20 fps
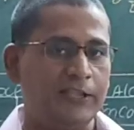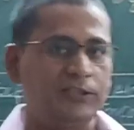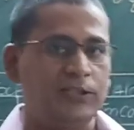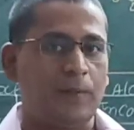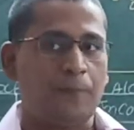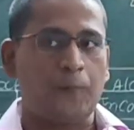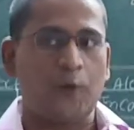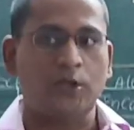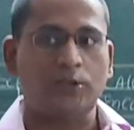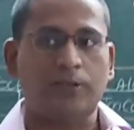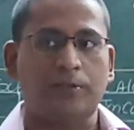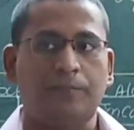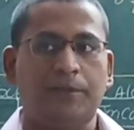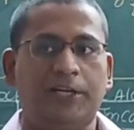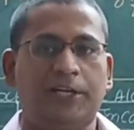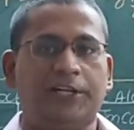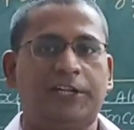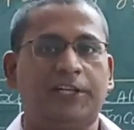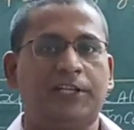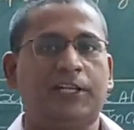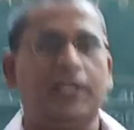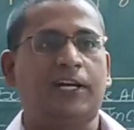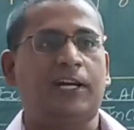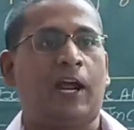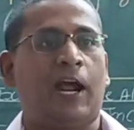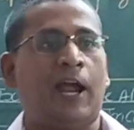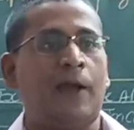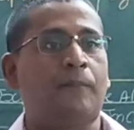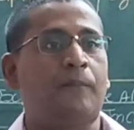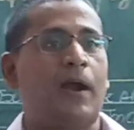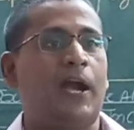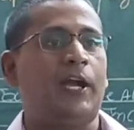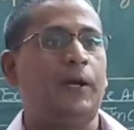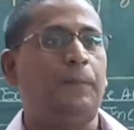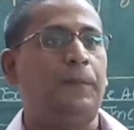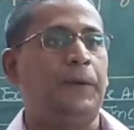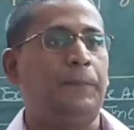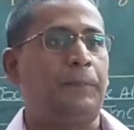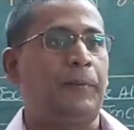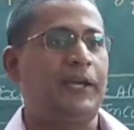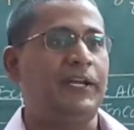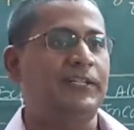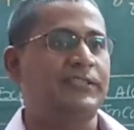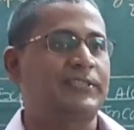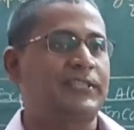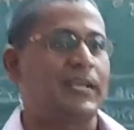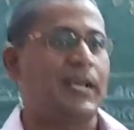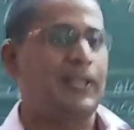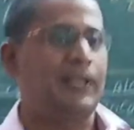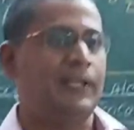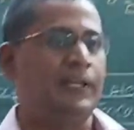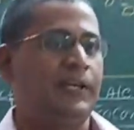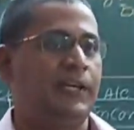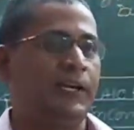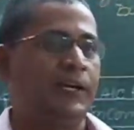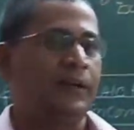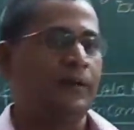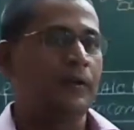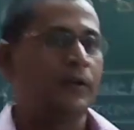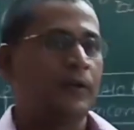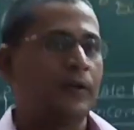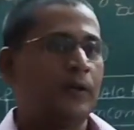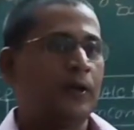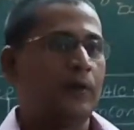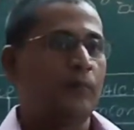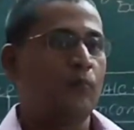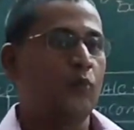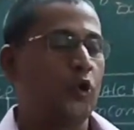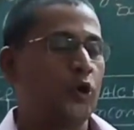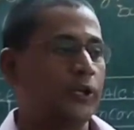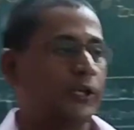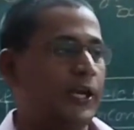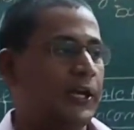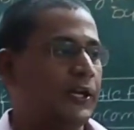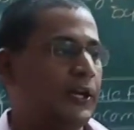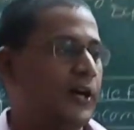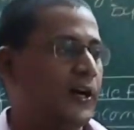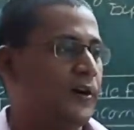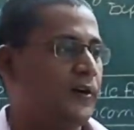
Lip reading: is a possibility that I might be paying salary more than